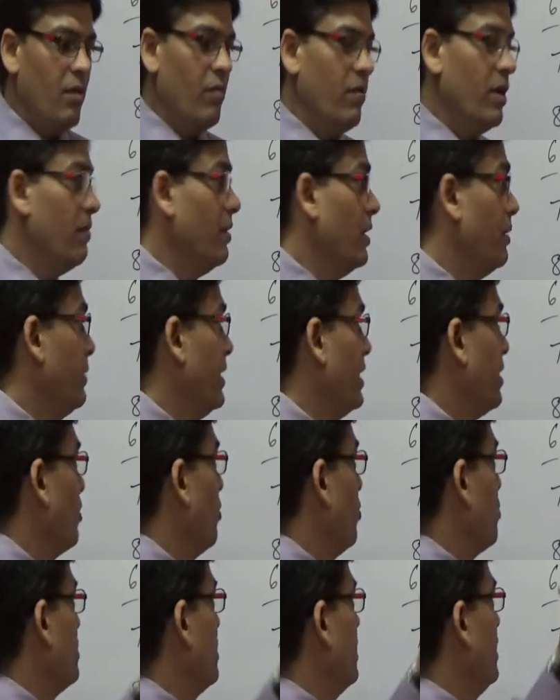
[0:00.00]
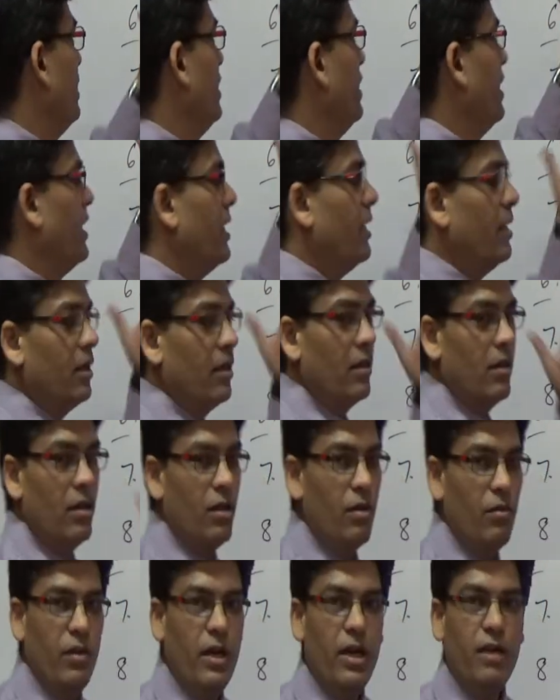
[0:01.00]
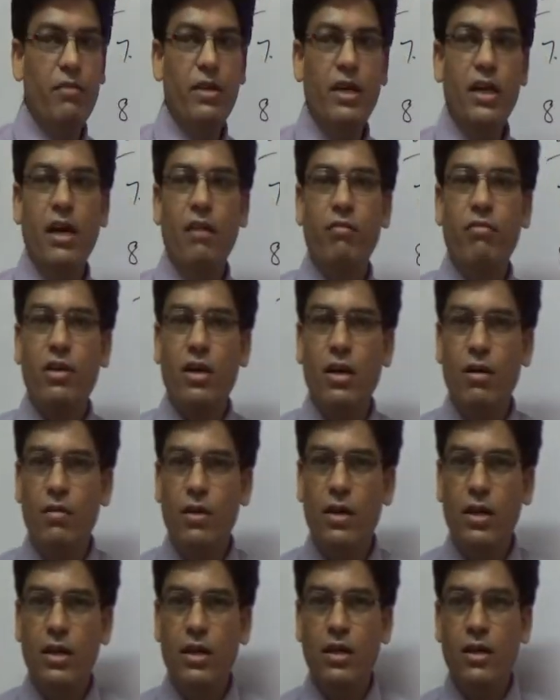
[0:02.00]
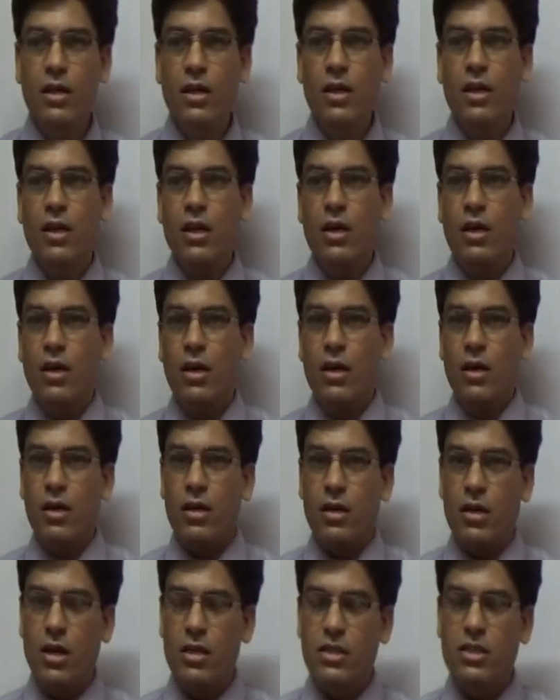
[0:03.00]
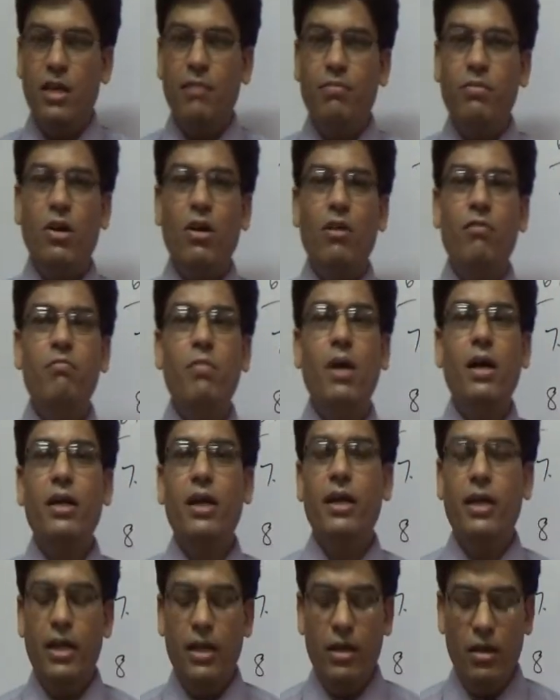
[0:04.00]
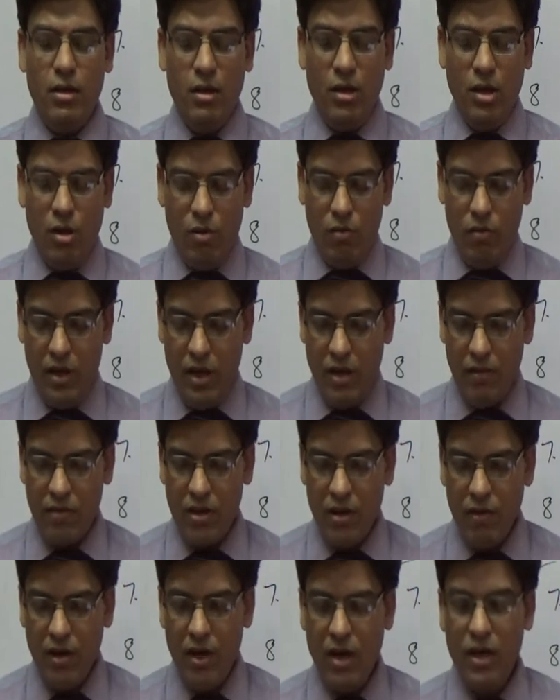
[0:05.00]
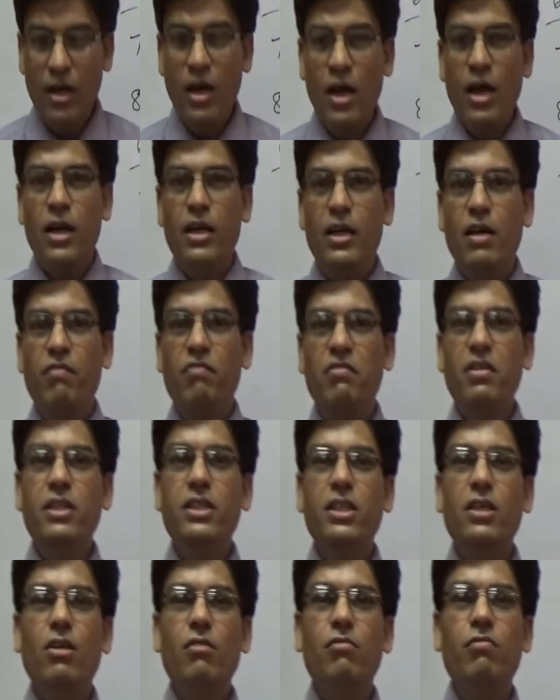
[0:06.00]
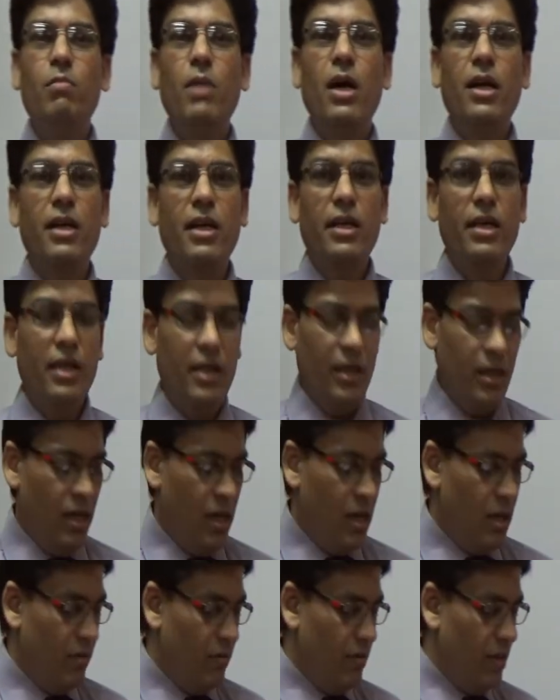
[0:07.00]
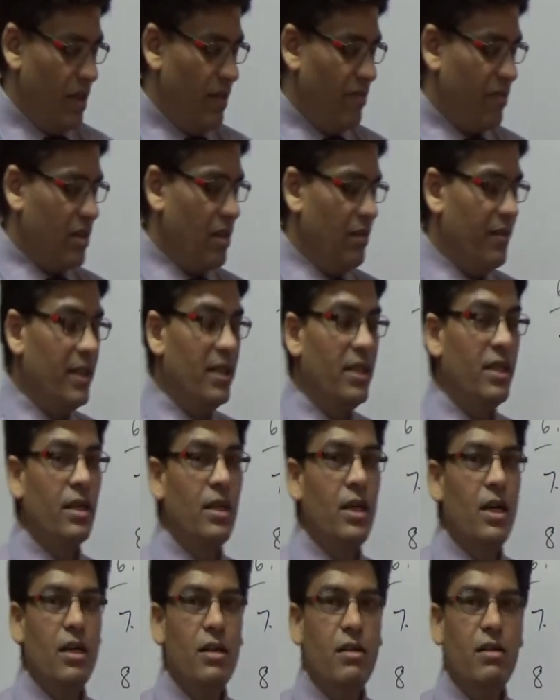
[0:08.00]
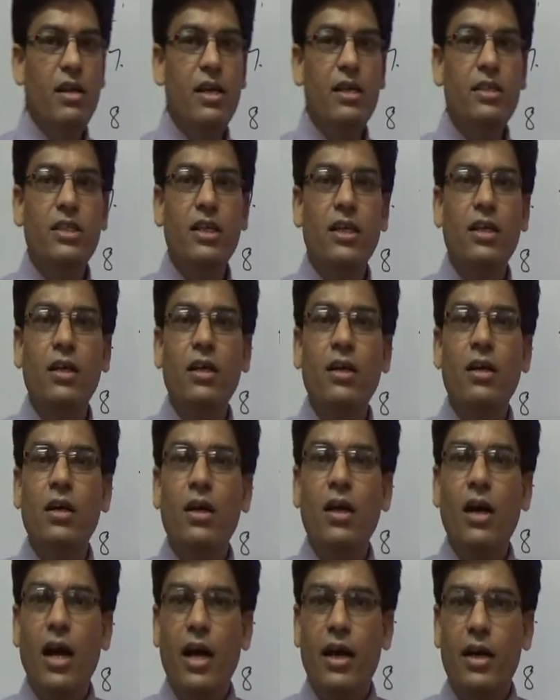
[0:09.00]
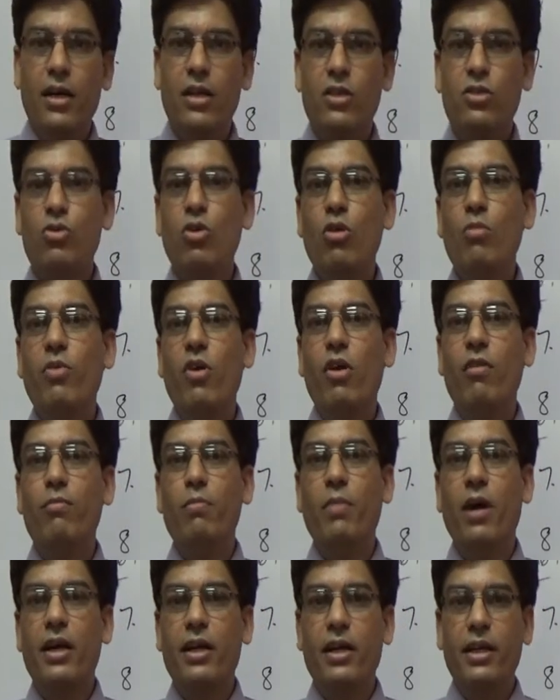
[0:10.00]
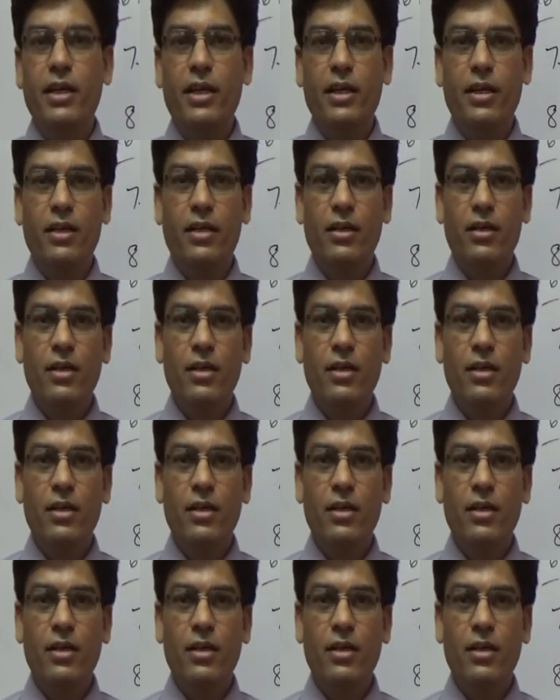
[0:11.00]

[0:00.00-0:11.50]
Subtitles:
we will be closing here, where we have covered concept of marketing, we have covered definition of marketing, we have covered nature and scope of marketing.